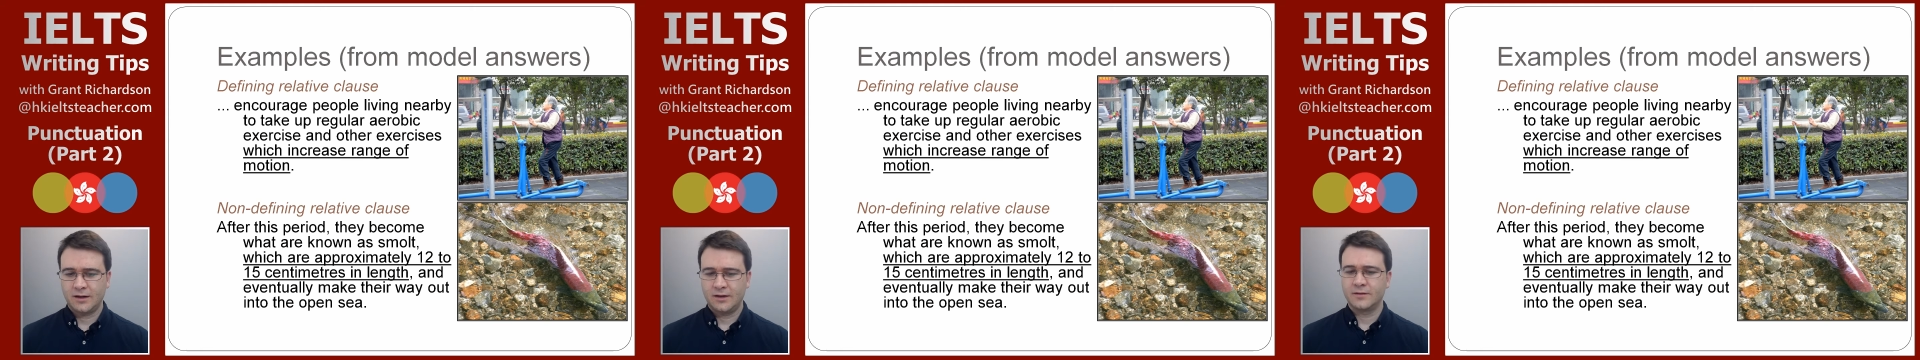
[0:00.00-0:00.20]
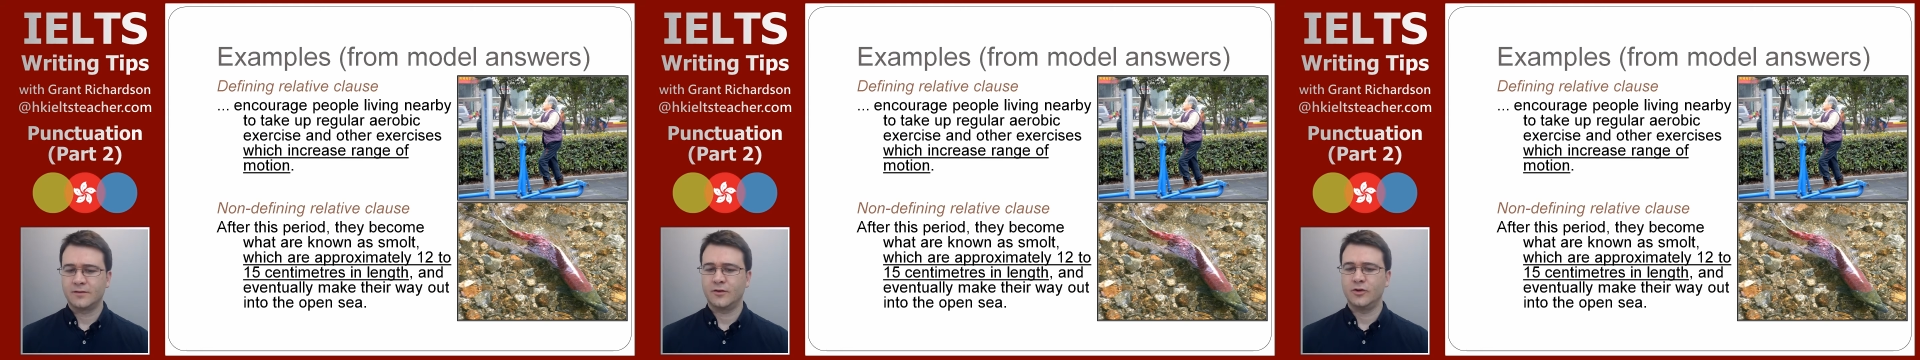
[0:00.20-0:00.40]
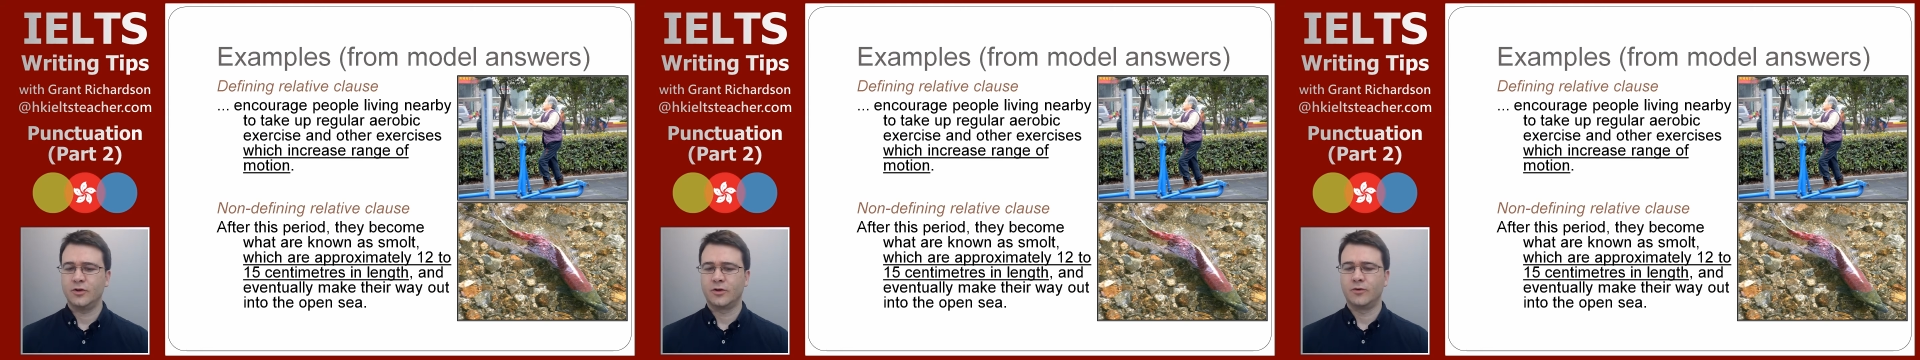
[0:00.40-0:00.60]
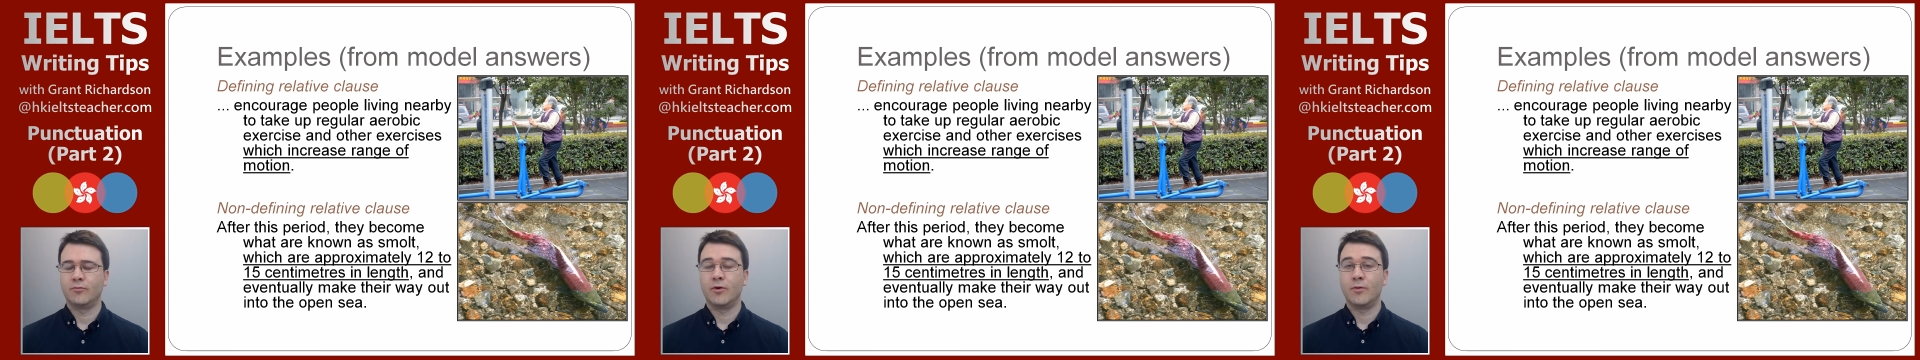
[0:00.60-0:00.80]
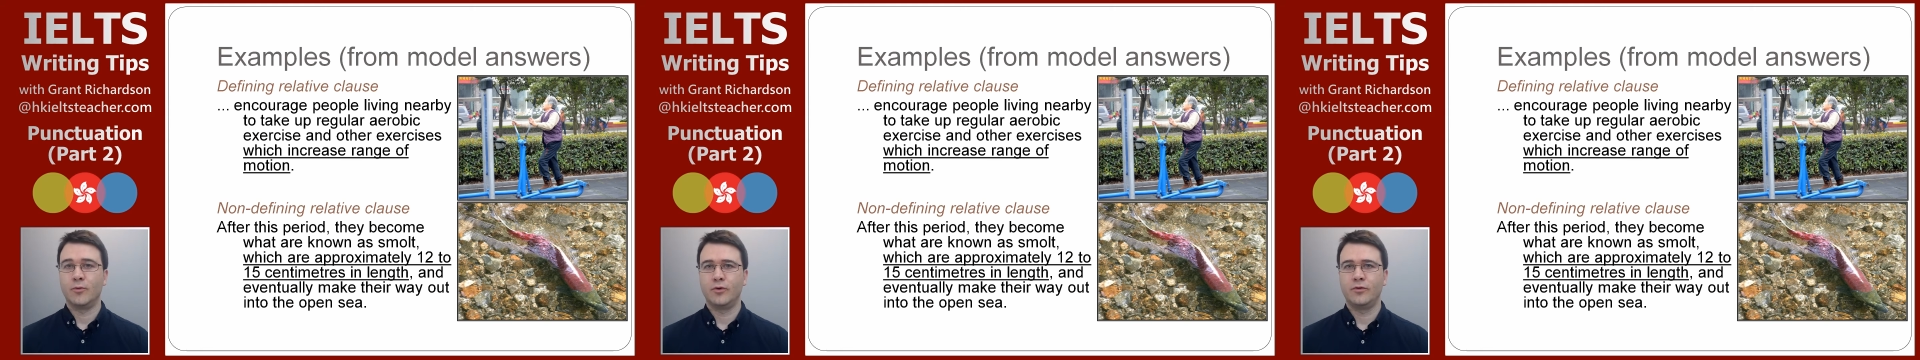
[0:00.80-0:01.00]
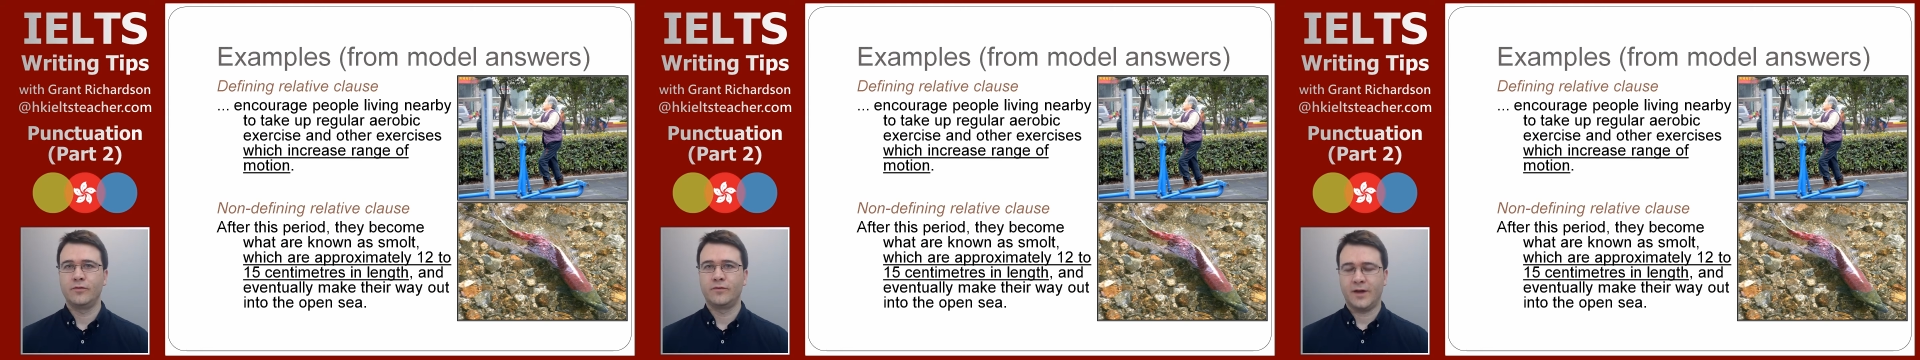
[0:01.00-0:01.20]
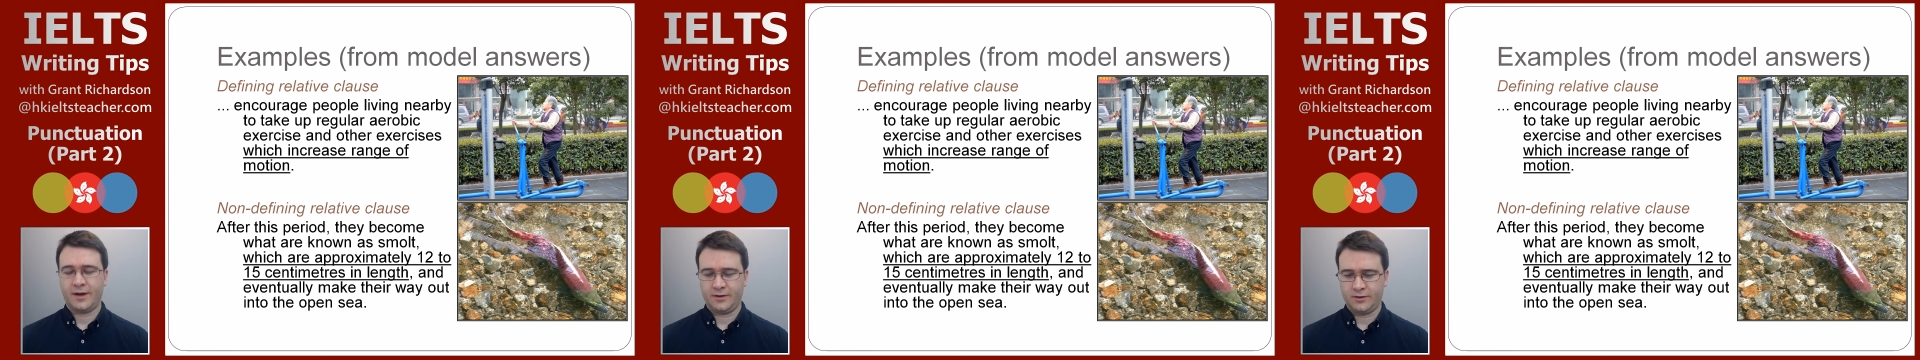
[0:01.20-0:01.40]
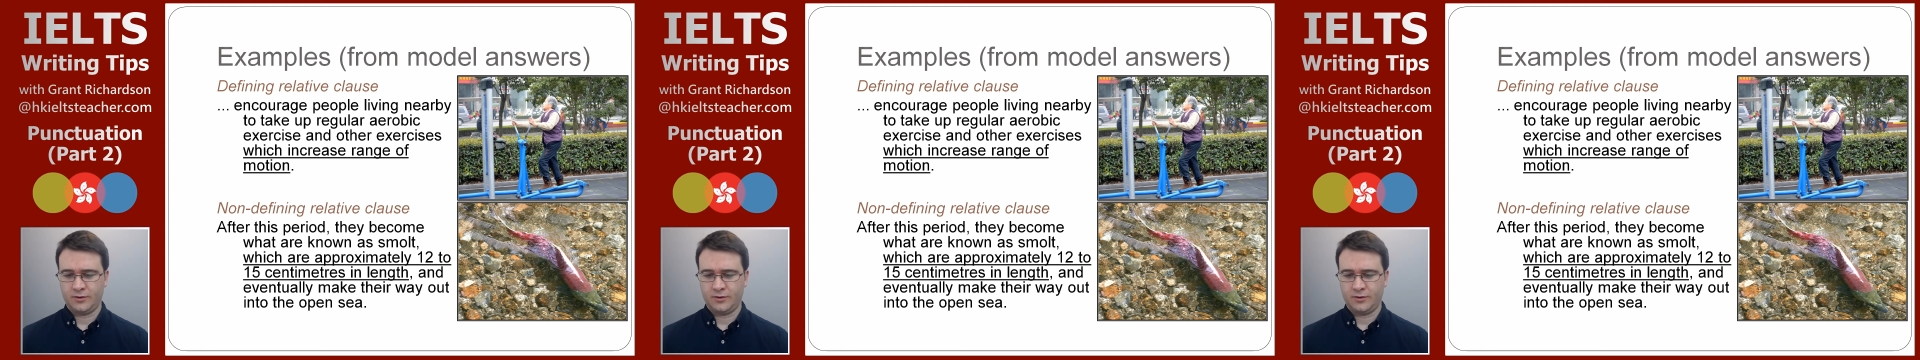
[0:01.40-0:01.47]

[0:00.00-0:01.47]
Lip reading: So you could remove that